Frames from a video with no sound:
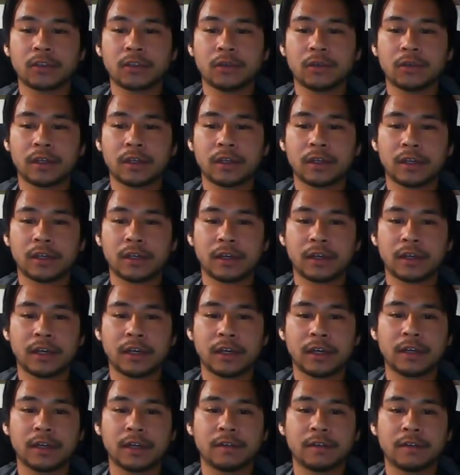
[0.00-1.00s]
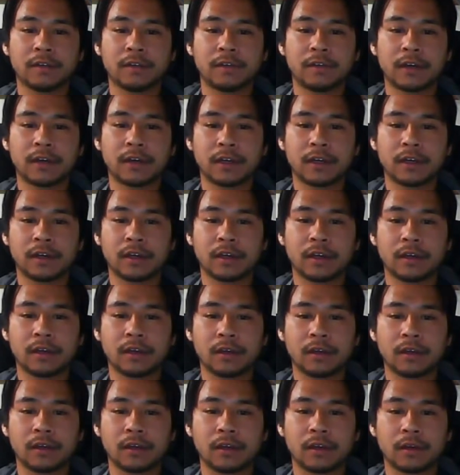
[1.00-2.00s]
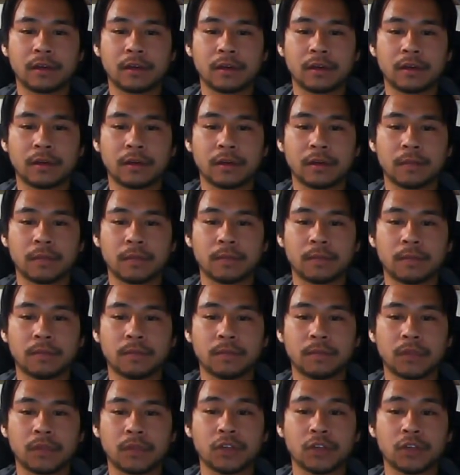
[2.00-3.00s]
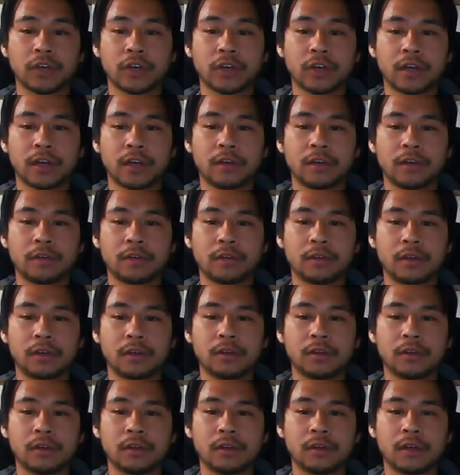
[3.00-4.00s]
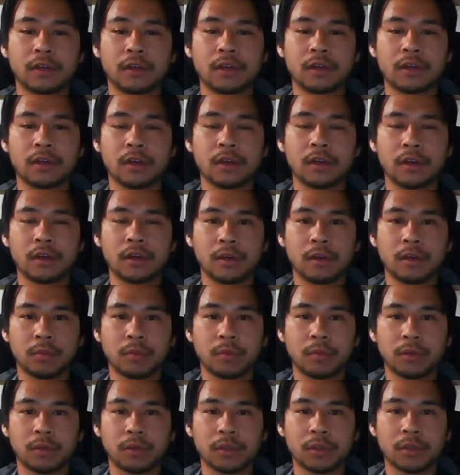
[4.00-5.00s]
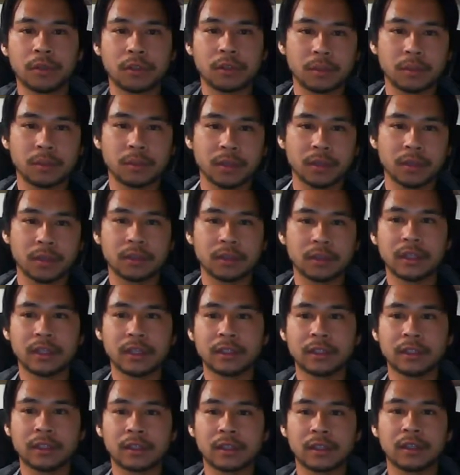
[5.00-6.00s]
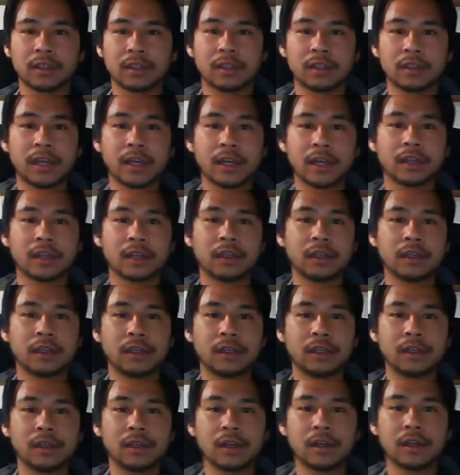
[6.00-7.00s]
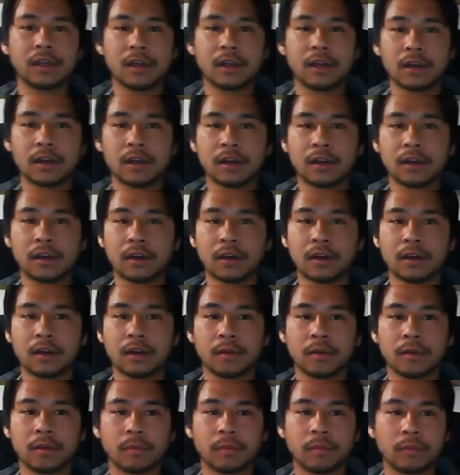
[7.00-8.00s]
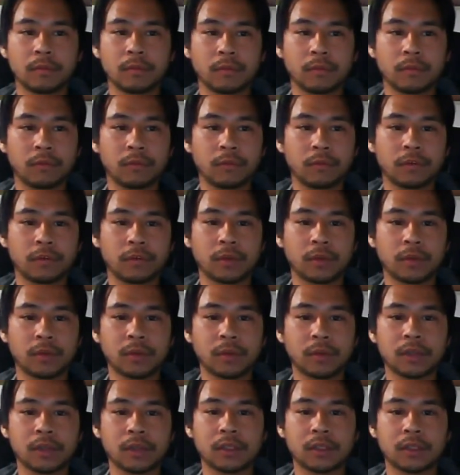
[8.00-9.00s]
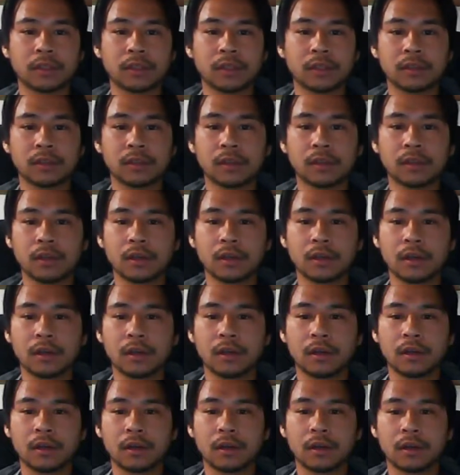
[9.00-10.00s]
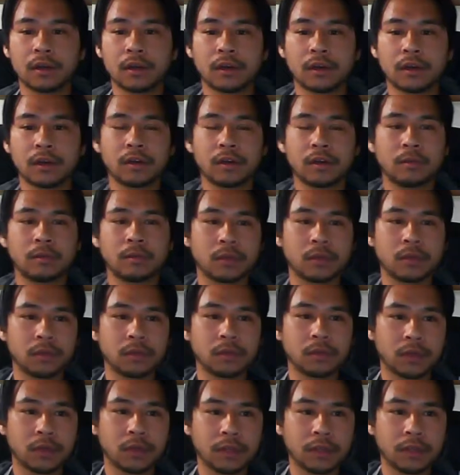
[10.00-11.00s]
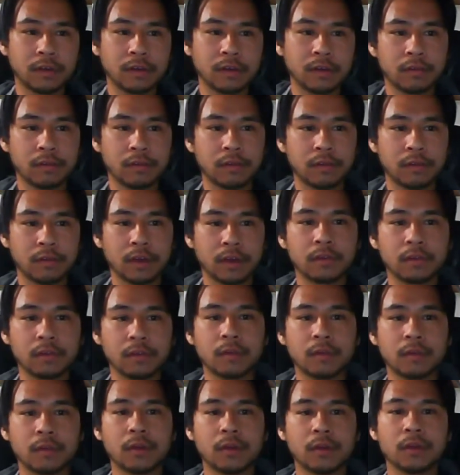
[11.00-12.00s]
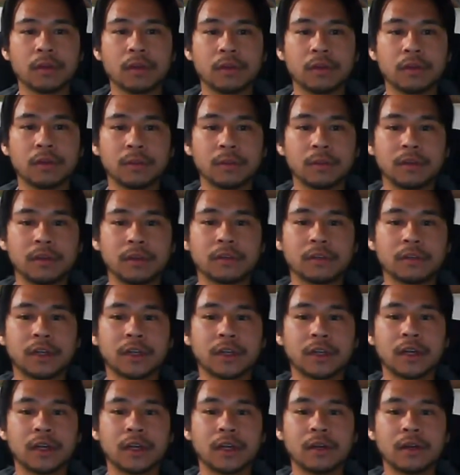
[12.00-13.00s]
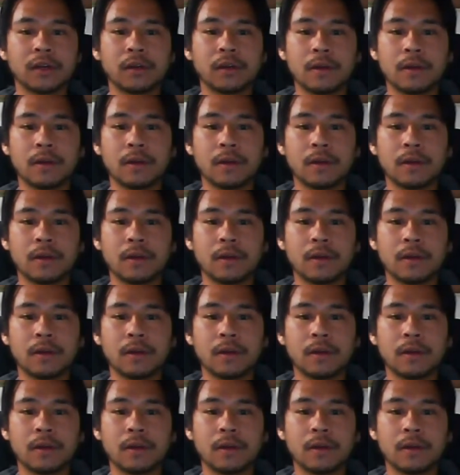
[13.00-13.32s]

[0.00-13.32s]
you want to identify the trainer for the tutor, pretty much the person that's going to take lead um, for the project. You want to give them a little bit of training,